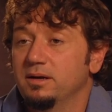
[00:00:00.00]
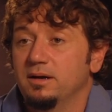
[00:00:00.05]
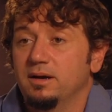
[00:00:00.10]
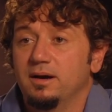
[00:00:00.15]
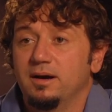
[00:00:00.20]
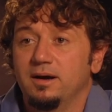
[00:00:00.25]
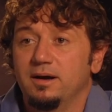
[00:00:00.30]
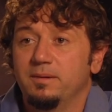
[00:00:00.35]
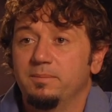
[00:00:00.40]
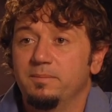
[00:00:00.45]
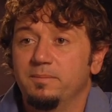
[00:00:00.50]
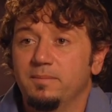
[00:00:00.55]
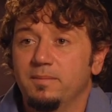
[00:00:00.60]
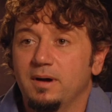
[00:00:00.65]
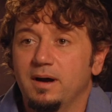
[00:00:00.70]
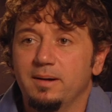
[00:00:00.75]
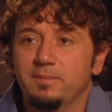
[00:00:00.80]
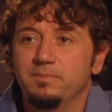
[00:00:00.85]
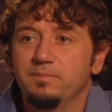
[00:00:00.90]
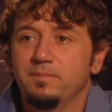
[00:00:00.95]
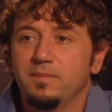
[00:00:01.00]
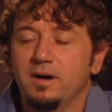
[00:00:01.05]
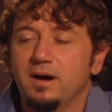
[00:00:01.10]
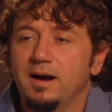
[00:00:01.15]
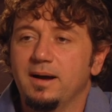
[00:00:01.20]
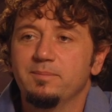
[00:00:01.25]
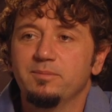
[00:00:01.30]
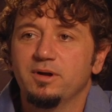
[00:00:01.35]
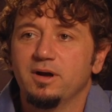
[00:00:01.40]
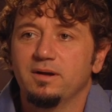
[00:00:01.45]
I'm
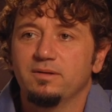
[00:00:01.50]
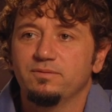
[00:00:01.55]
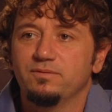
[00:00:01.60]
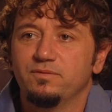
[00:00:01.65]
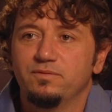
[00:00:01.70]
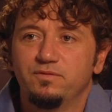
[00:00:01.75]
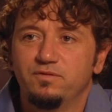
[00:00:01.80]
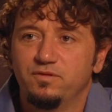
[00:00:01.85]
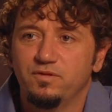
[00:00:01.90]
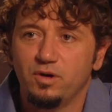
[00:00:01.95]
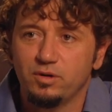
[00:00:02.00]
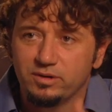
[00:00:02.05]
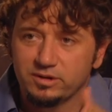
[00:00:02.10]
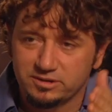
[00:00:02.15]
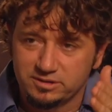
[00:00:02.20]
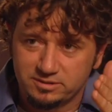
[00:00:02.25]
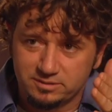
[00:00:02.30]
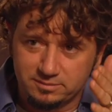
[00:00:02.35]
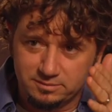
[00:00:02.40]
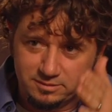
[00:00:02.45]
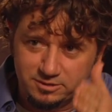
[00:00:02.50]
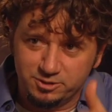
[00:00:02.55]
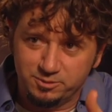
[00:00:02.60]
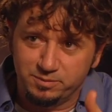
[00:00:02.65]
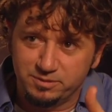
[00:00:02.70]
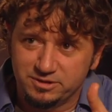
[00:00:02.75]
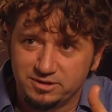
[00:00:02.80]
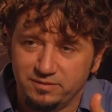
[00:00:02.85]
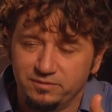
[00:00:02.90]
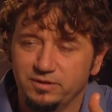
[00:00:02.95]
not focused
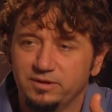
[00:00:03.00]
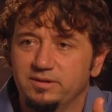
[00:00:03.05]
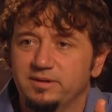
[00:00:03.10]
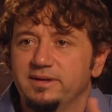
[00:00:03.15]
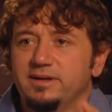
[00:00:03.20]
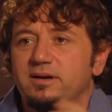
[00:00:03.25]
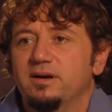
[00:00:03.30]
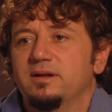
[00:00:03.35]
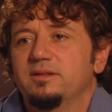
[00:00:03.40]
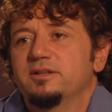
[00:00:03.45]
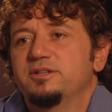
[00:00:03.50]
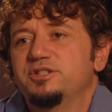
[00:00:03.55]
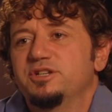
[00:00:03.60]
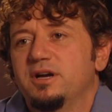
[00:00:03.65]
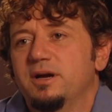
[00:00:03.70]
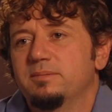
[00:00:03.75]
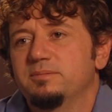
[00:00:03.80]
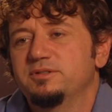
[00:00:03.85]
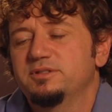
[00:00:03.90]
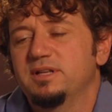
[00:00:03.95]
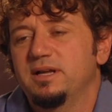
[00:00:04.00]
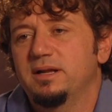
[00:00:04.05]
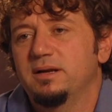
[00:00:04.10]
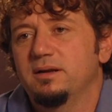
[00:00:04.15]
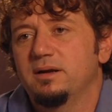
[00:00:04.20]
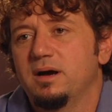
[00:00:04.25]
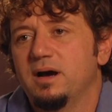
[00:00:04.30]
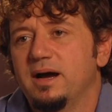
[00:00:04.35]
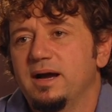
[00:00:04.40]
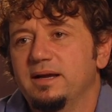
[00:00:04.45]
specifically on the jobs
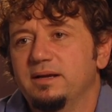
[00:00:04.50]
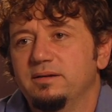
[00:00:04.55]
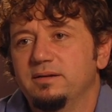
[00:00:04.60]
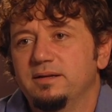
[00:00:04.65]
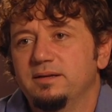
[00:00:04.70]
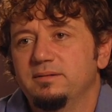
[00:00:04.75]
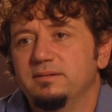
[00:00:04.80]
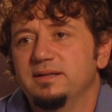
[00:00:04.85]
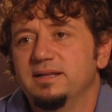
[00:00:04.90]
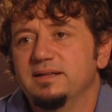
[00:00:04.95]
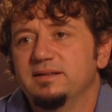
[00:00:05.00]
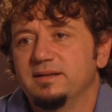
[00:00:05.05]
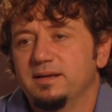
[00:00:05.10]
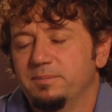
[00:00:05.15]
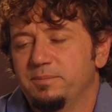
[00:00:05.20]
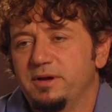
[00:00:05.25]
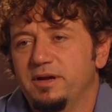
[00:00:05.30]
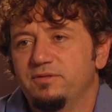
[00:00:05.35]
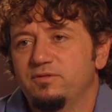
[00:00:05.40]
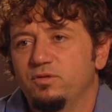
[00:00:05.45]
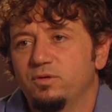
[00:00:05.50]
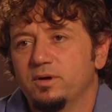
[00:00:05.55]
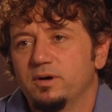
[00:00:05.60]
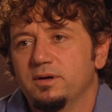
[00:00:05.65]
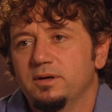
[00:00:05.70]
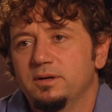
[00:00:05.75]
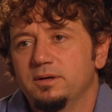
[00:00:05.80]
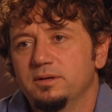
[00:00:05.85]
that I need to get paid for.